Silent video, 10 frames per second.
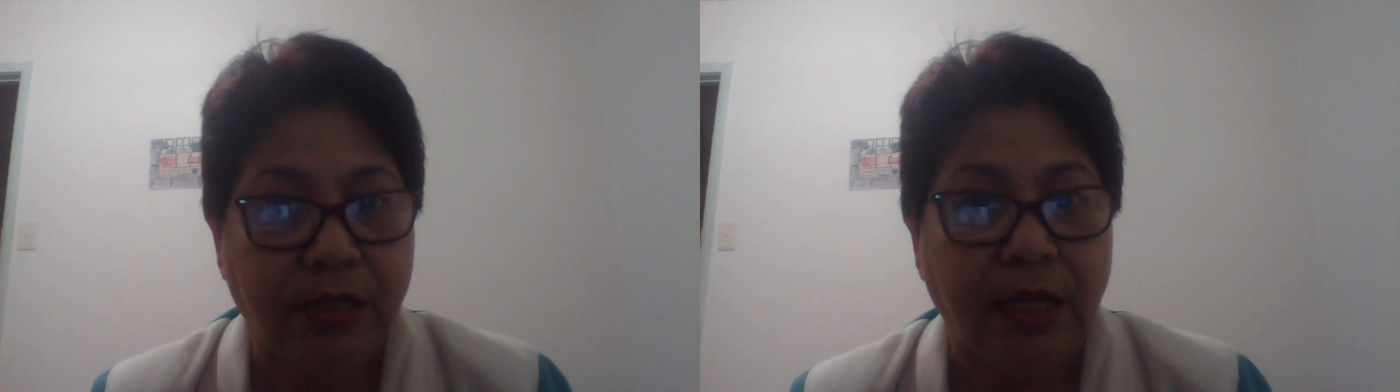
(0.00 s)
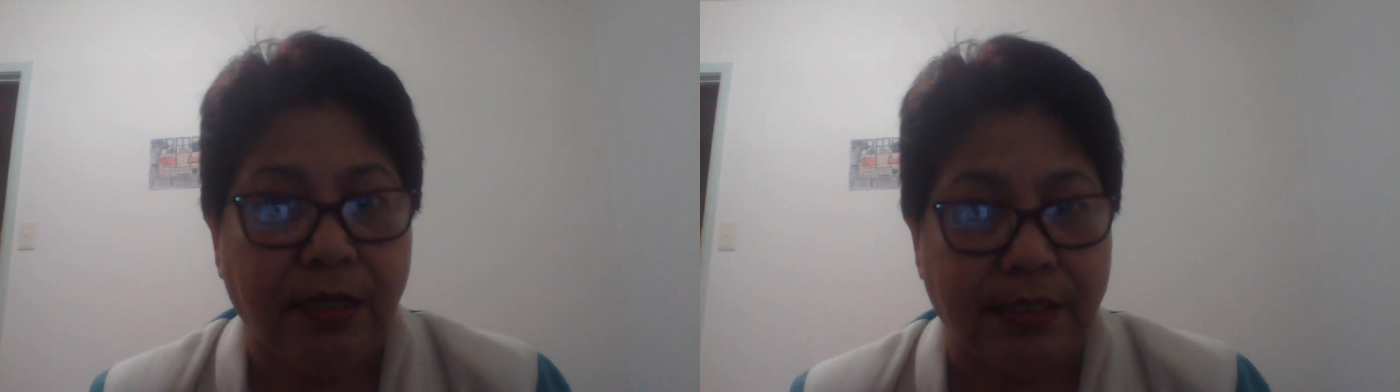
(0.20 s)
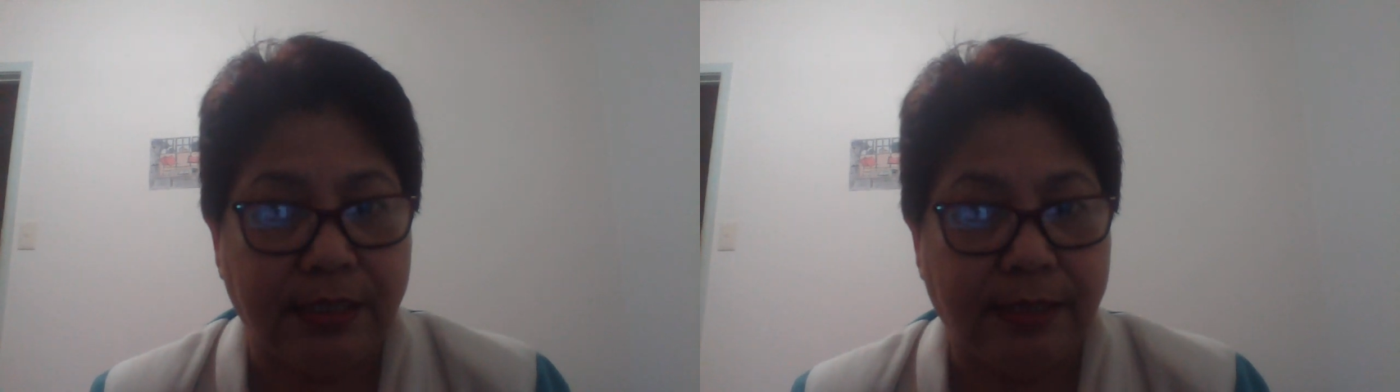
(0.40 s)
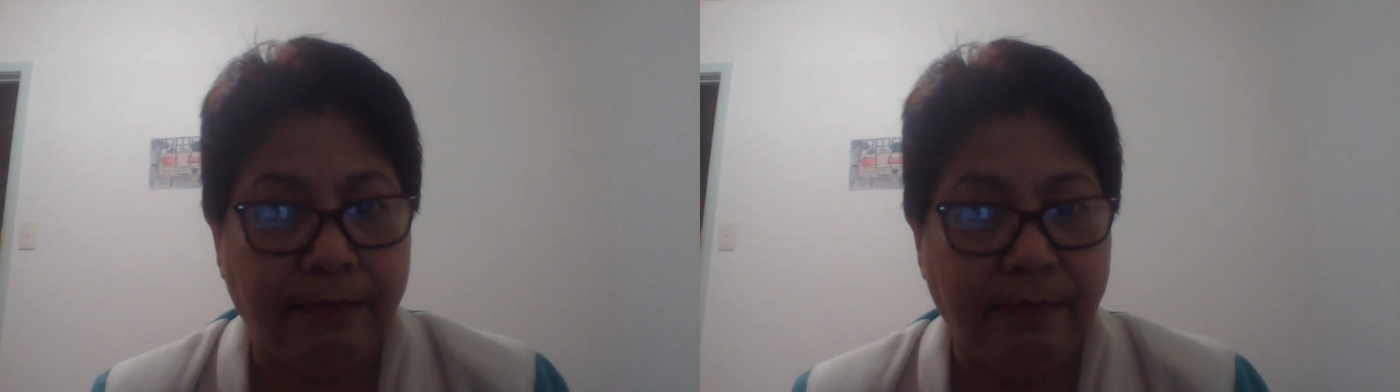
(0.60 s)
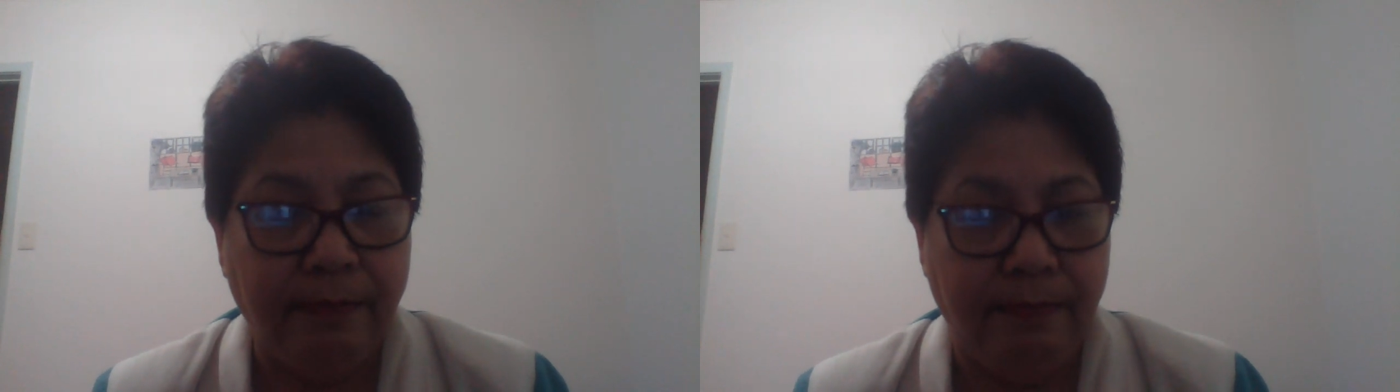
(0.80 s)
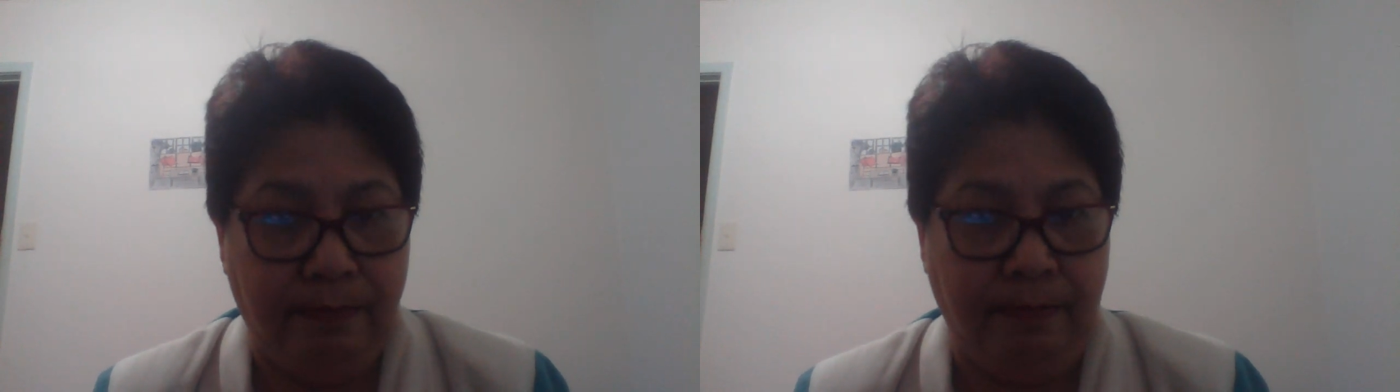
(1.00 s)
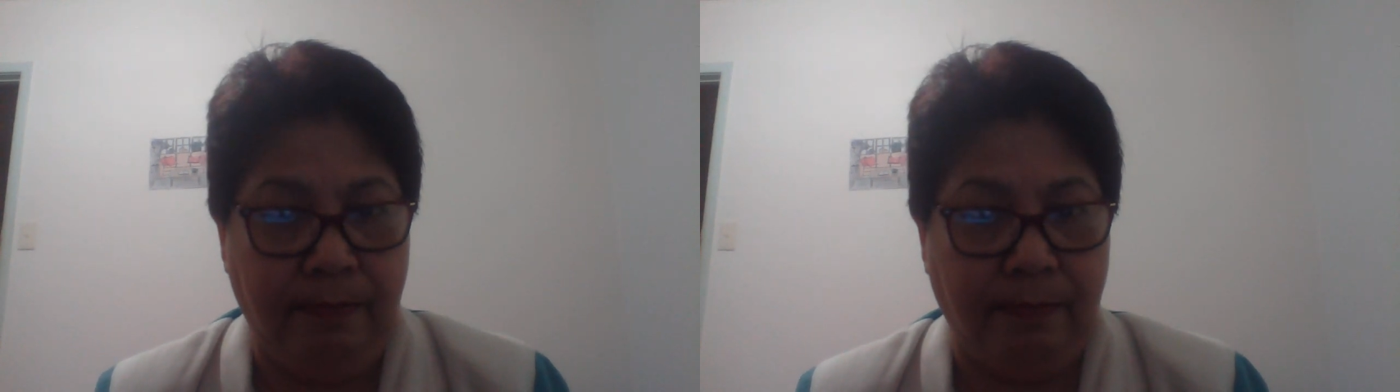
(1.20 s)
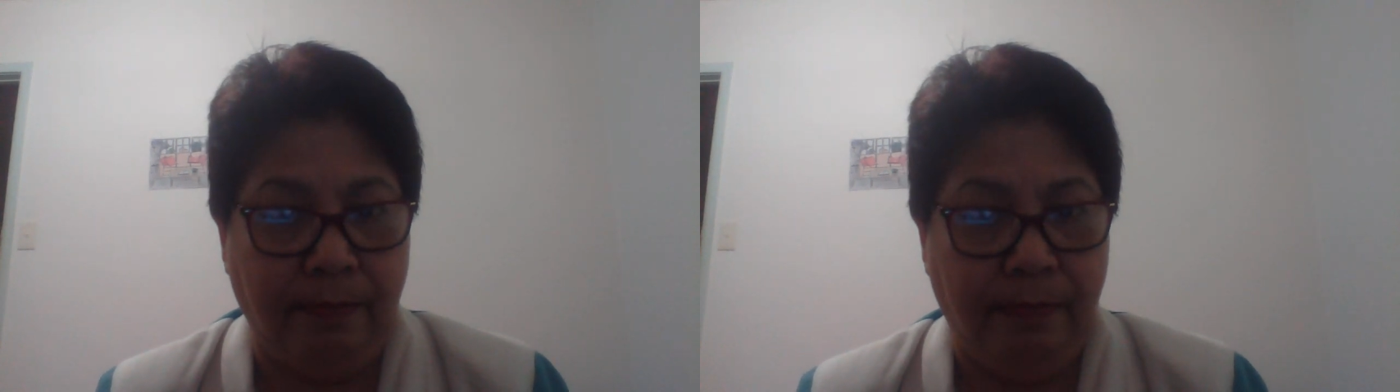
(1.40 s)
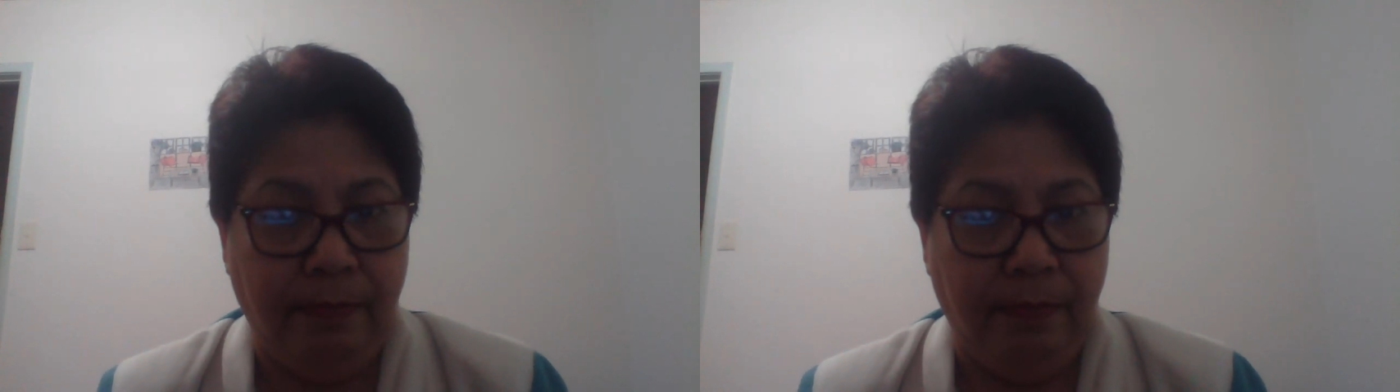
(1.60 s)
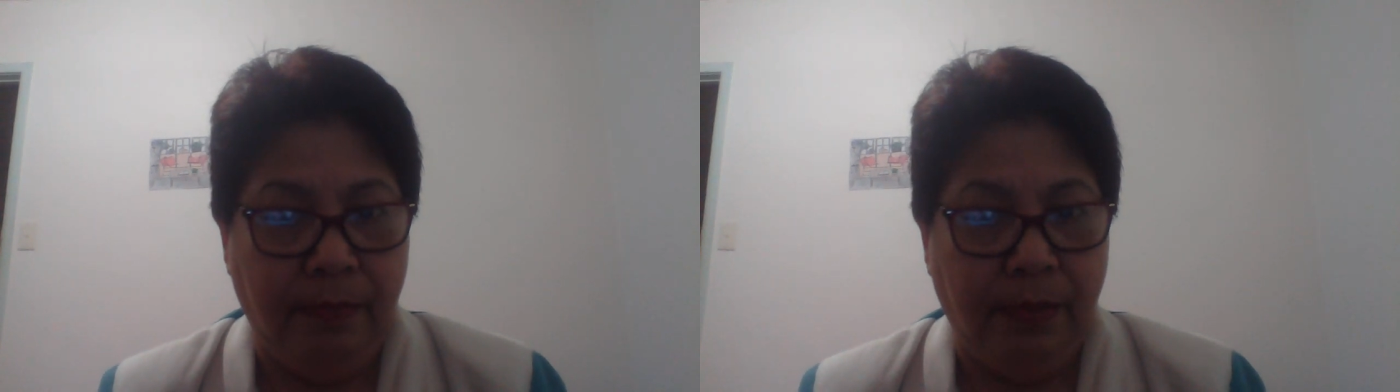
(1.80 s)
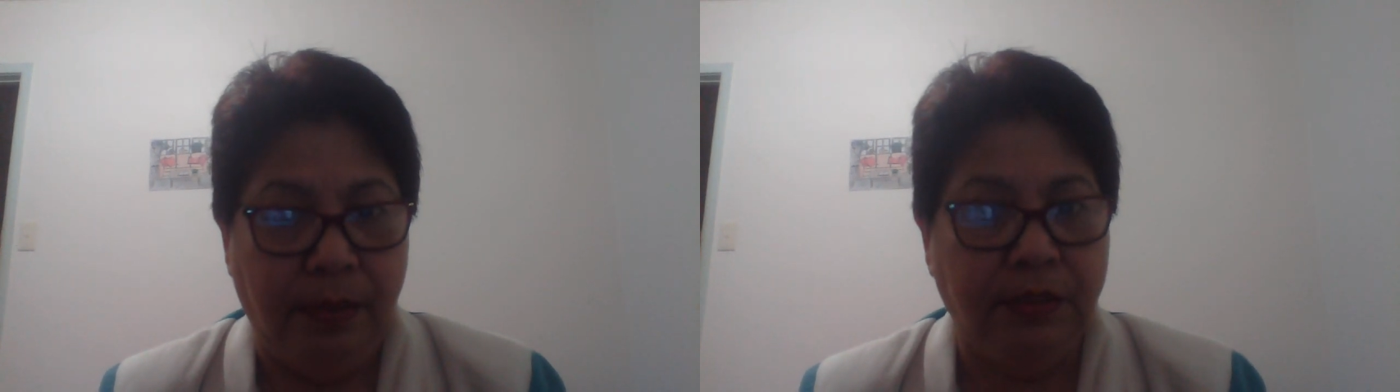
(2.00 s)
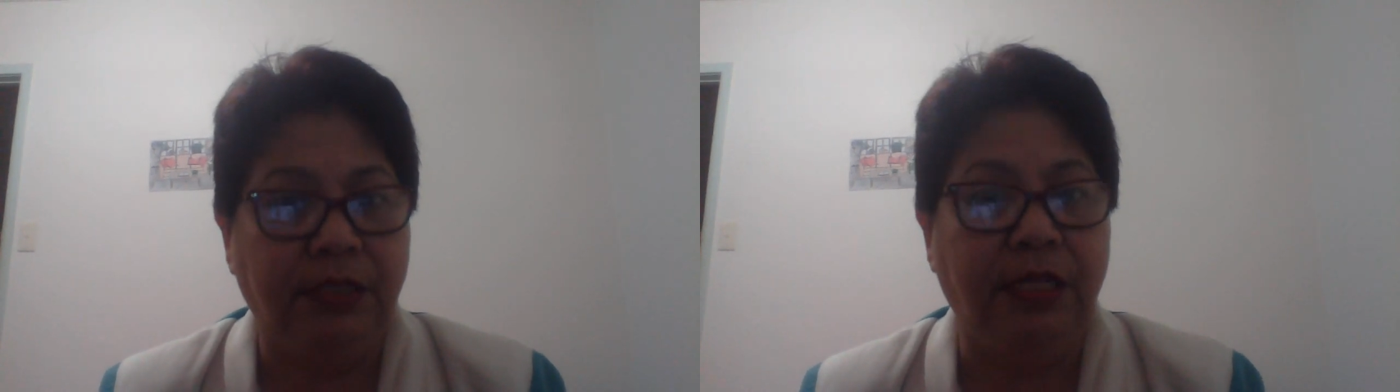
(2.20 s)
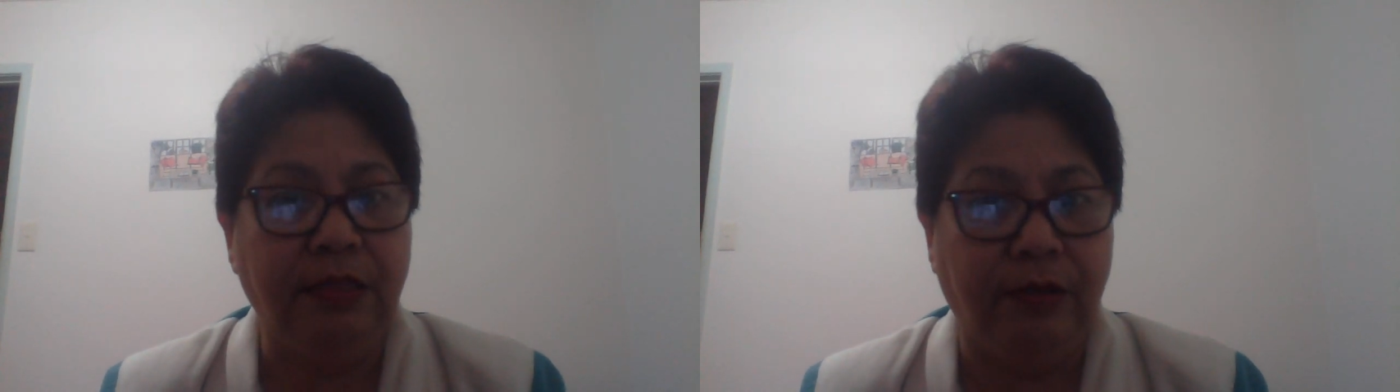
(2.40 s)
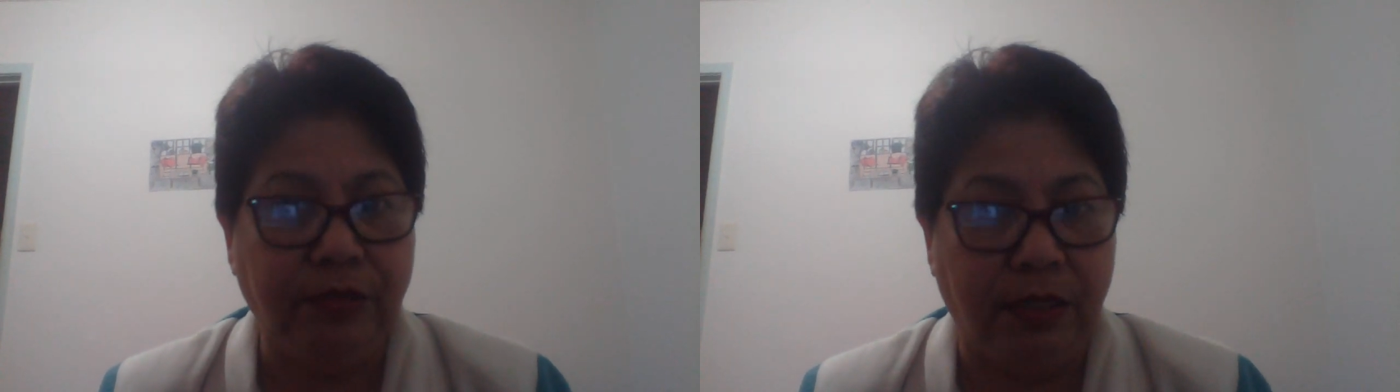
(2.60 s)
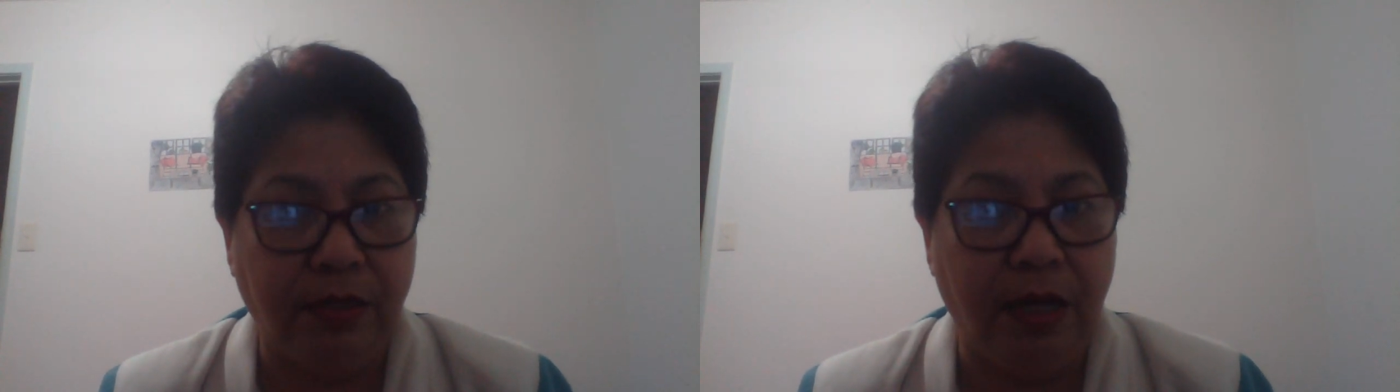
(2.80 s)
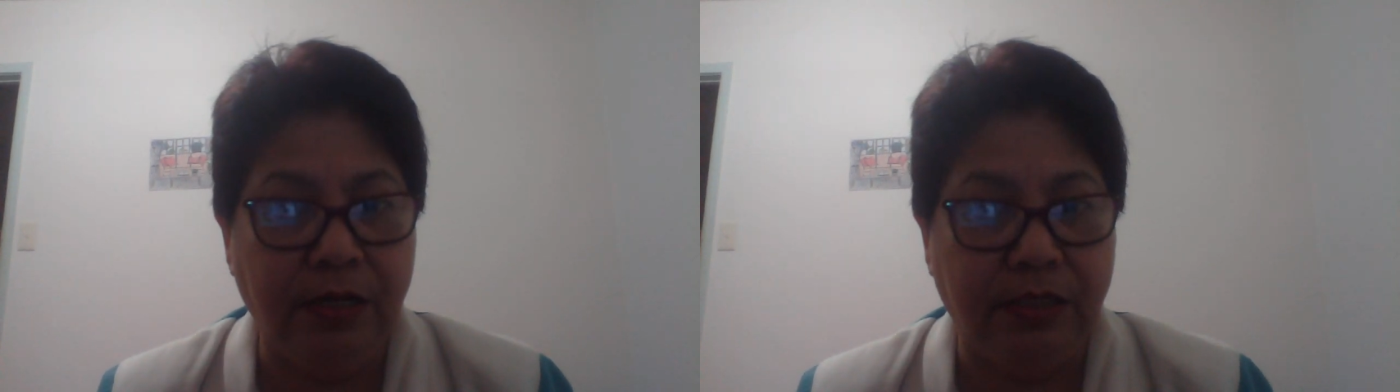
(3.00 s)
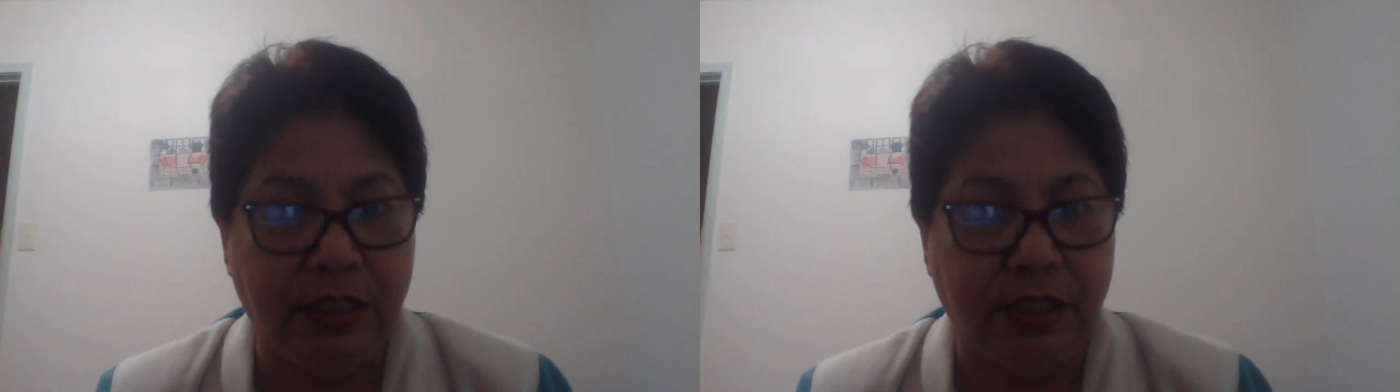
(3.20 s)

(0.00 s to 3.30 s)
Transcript: The $10,000